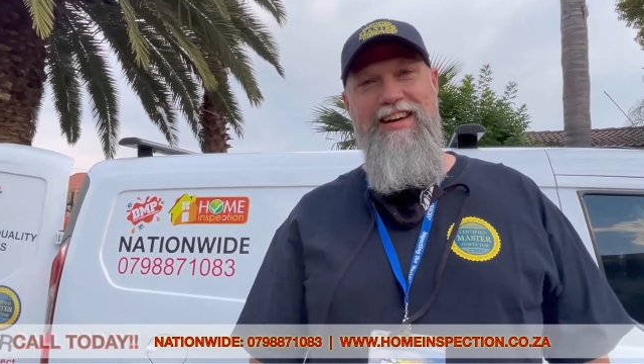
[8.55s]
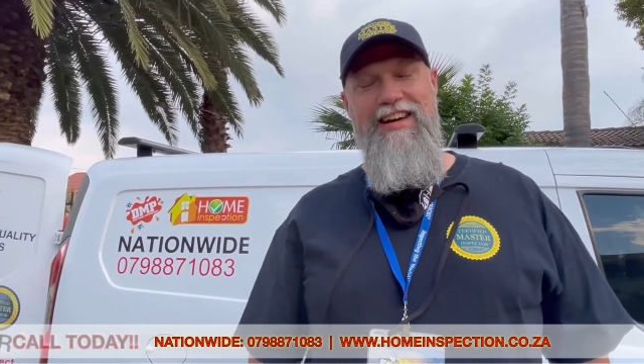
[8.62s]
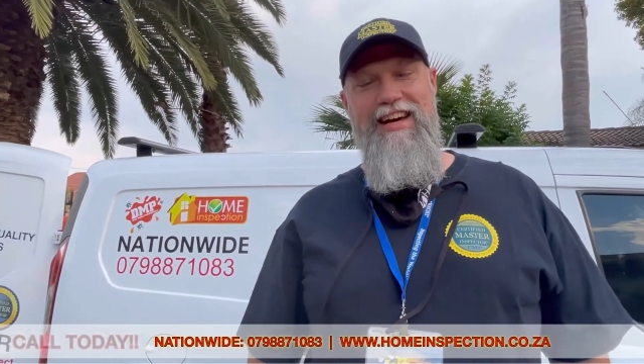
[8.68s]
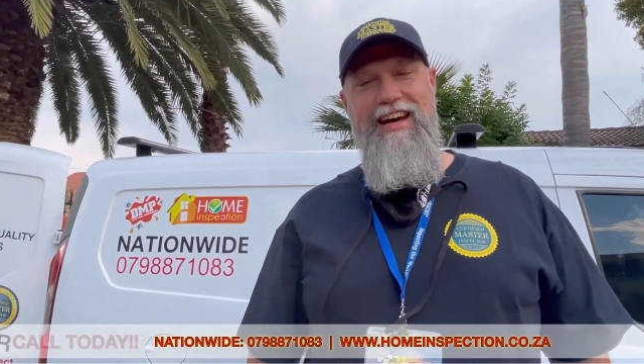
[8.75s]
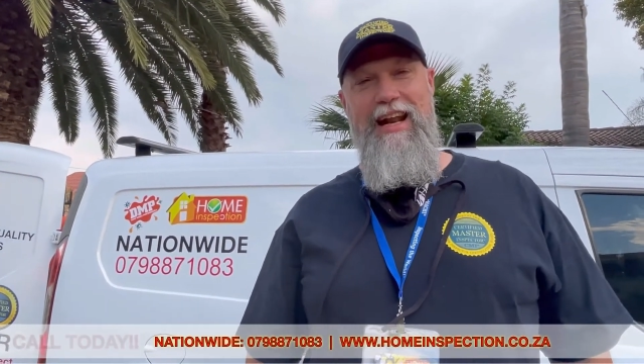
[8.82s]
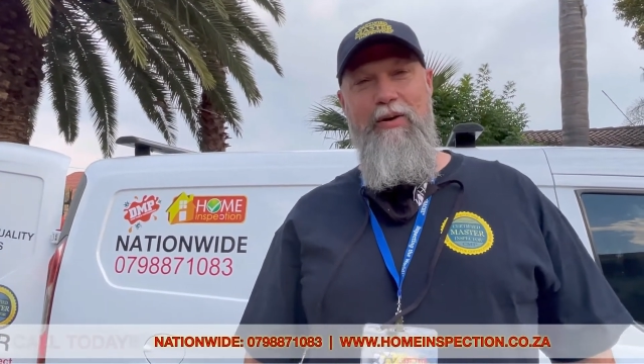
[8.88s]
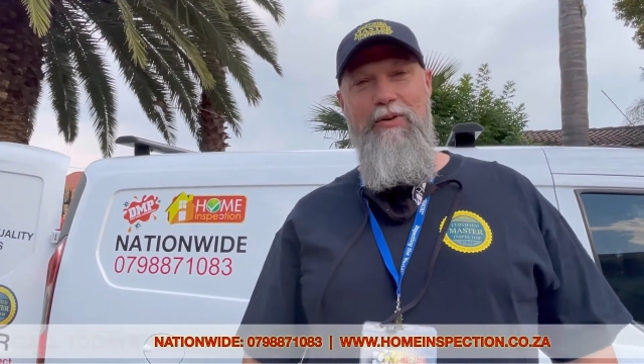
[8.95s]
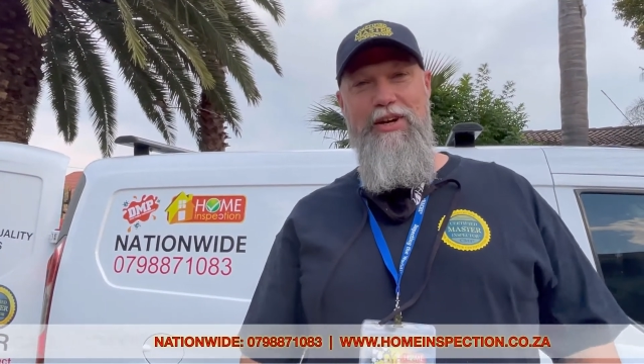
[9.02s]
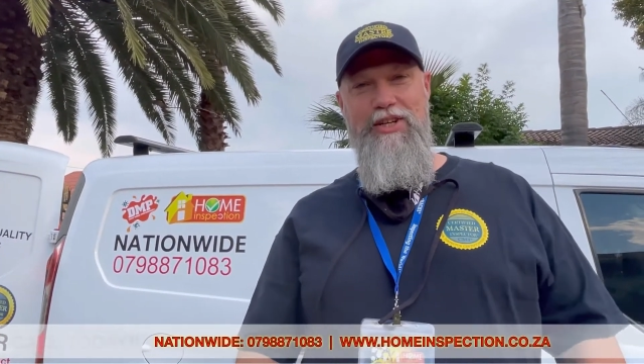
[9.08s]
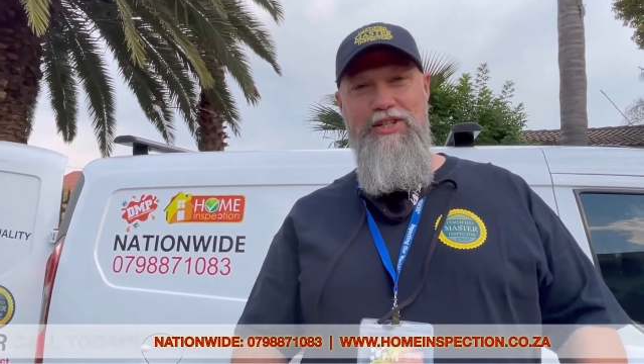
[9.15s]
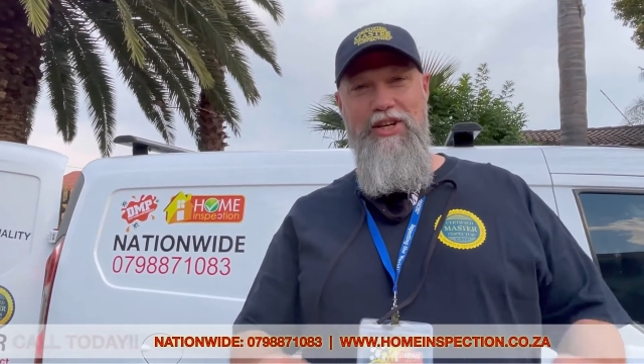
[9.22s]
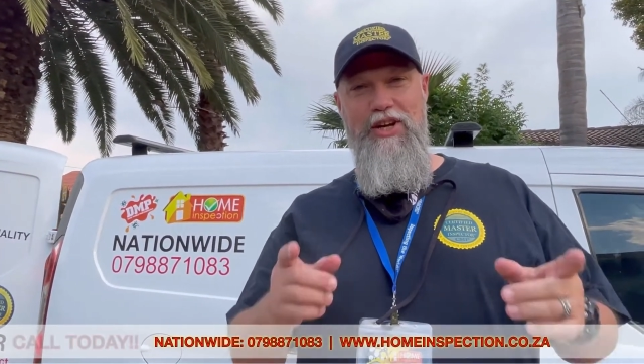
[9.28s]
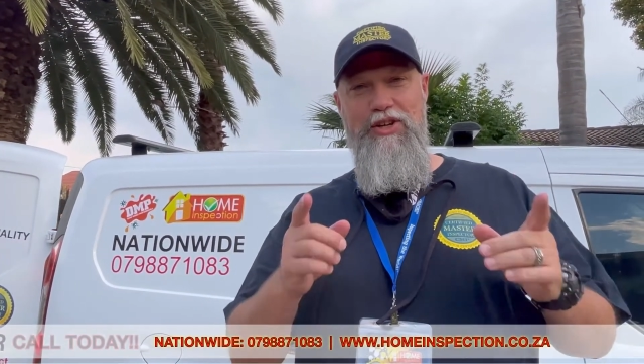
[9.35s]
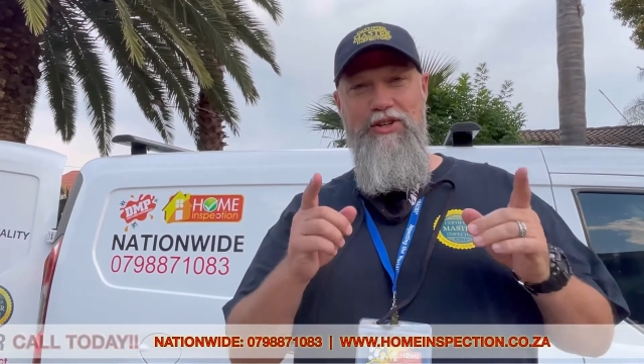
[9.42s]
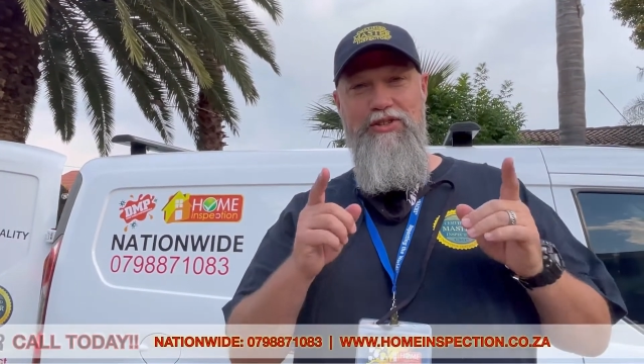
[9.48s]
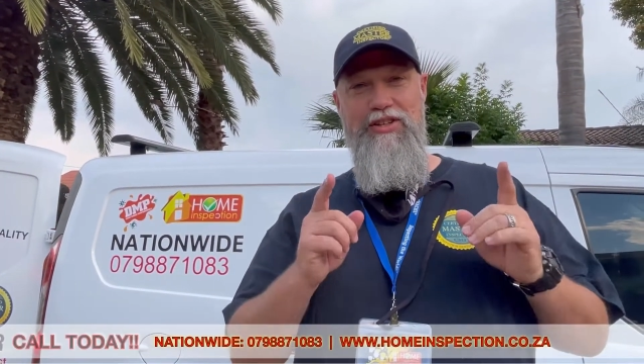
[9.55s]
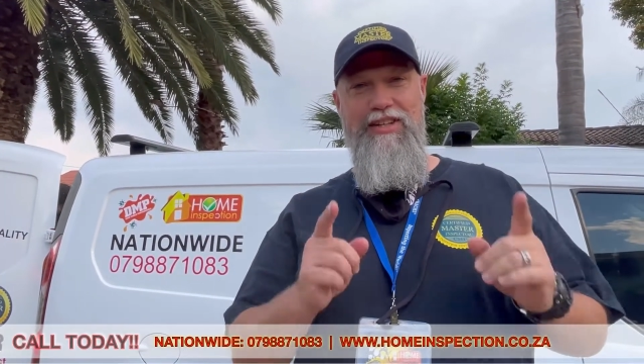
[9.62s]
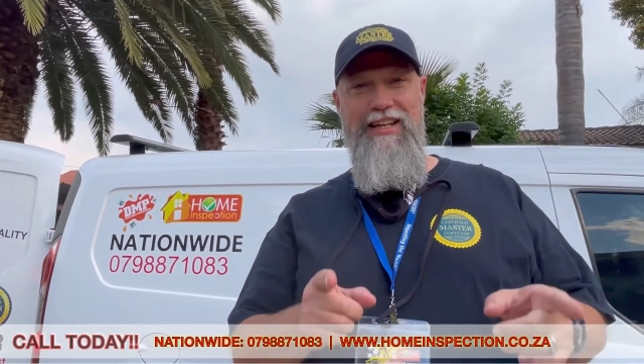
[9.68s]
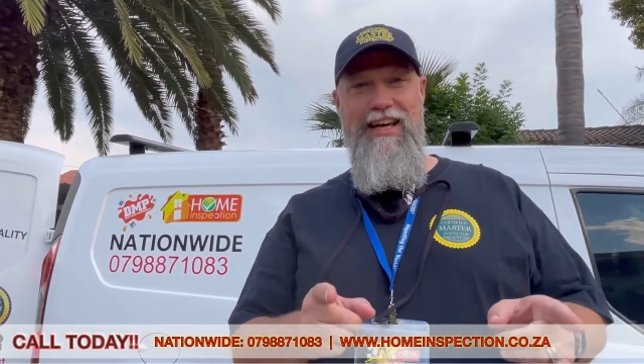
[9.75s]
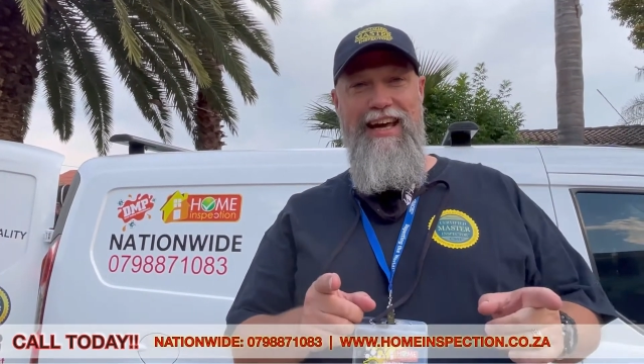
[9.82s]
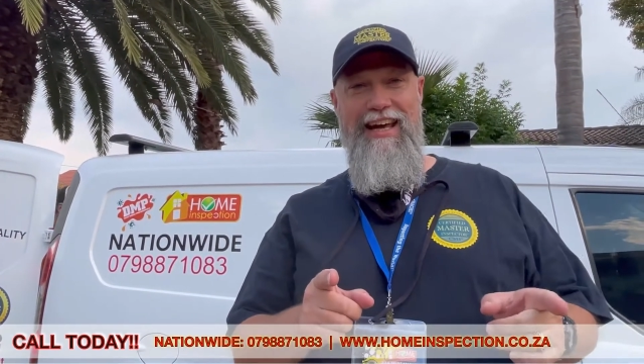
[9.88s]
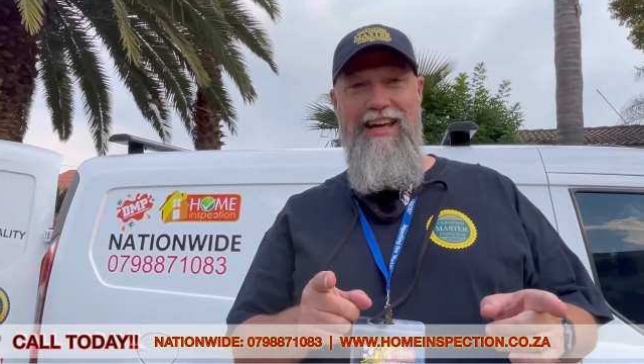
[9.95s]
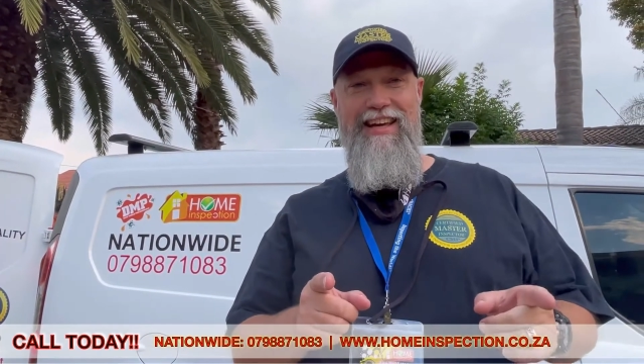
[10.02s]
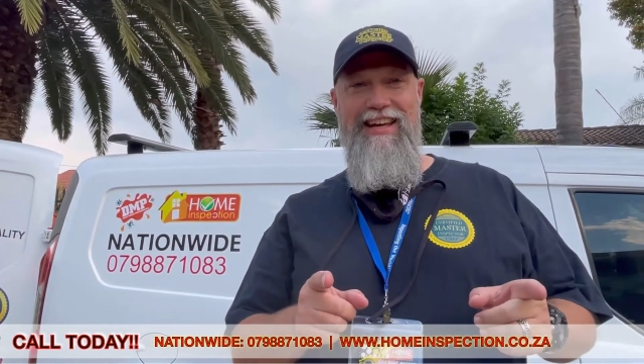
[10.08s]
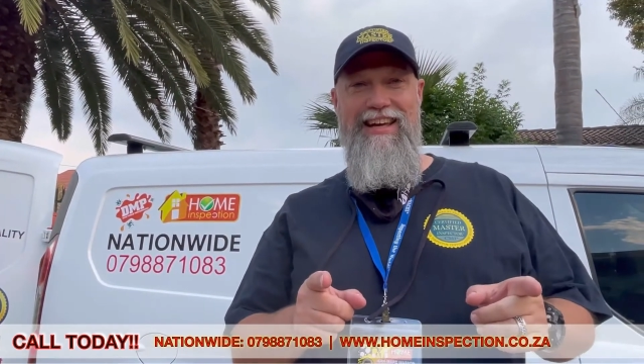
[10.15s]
and I want to show you today